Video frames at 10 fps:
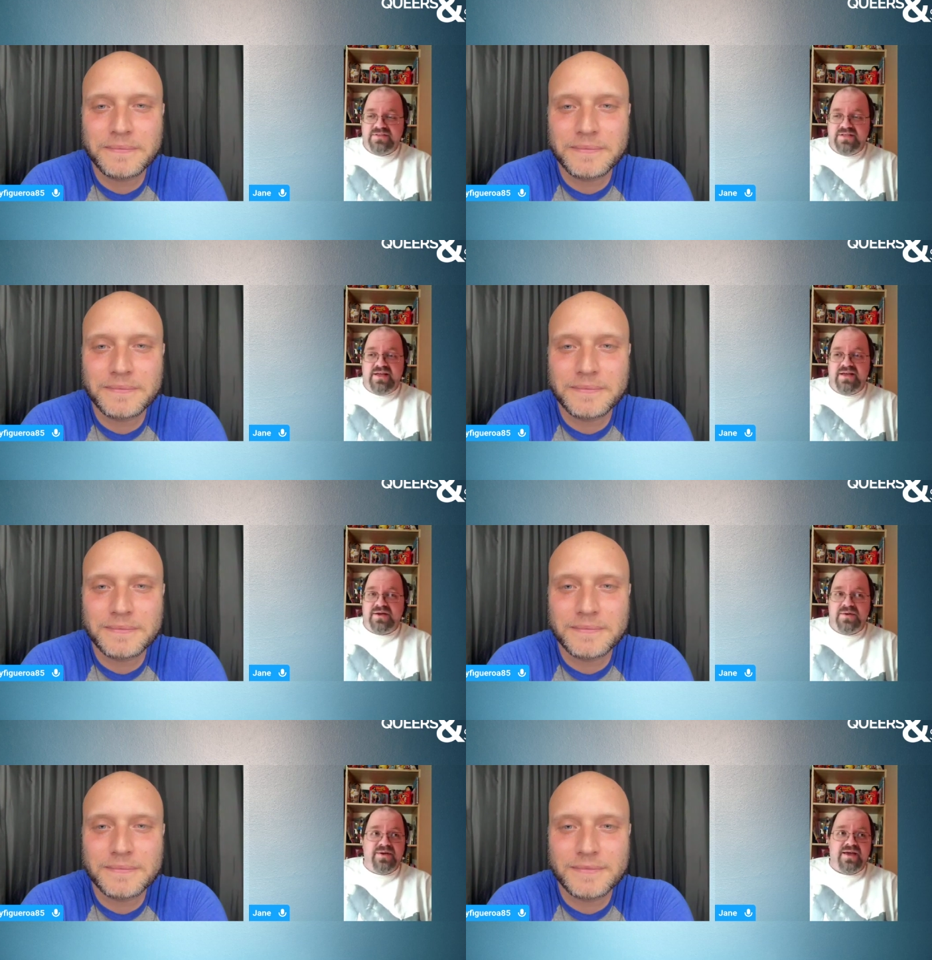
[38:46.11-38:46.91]
Speaker 1: I was
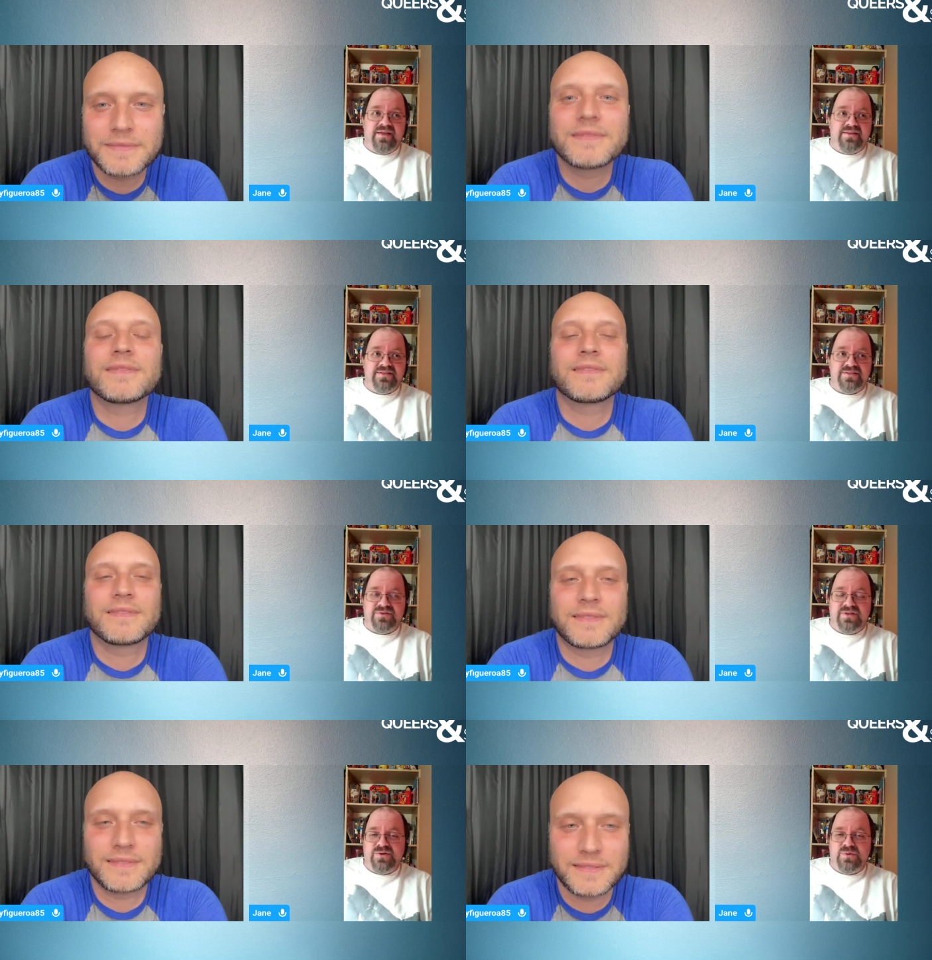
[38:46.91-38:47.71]
like, okay, this
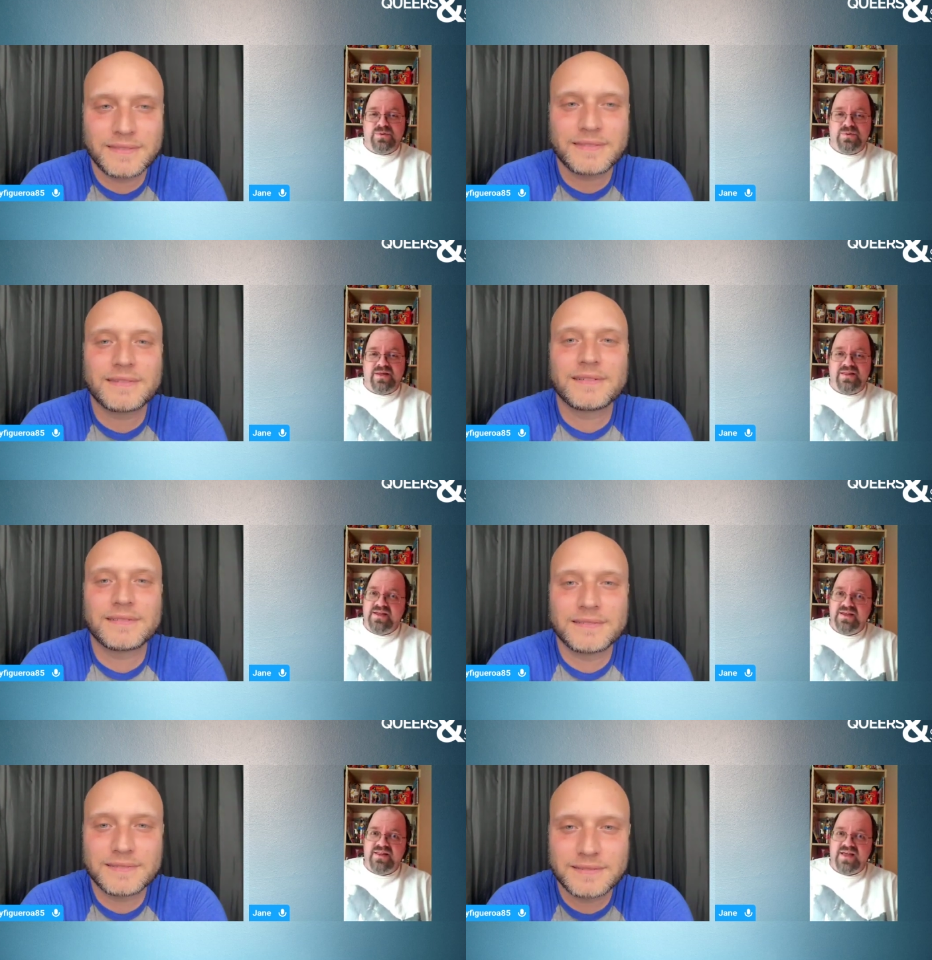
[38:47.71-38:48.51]
is really cool. I
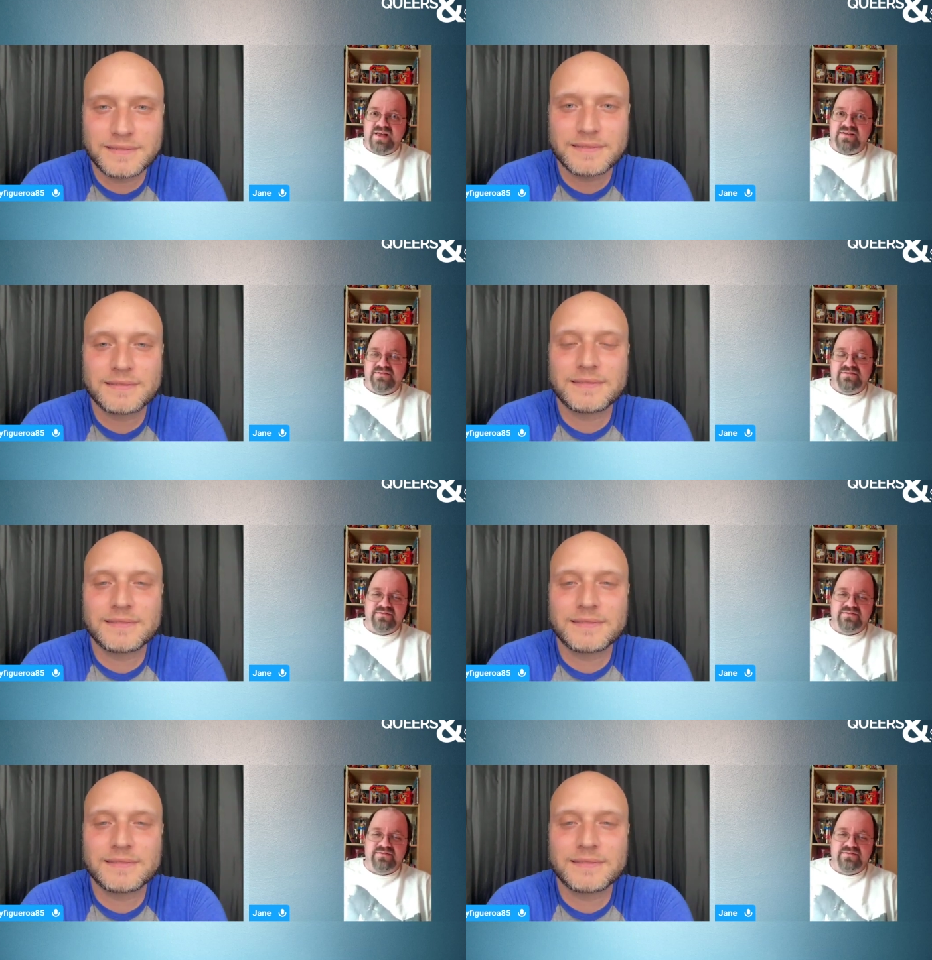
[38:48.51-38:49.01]
like it a lot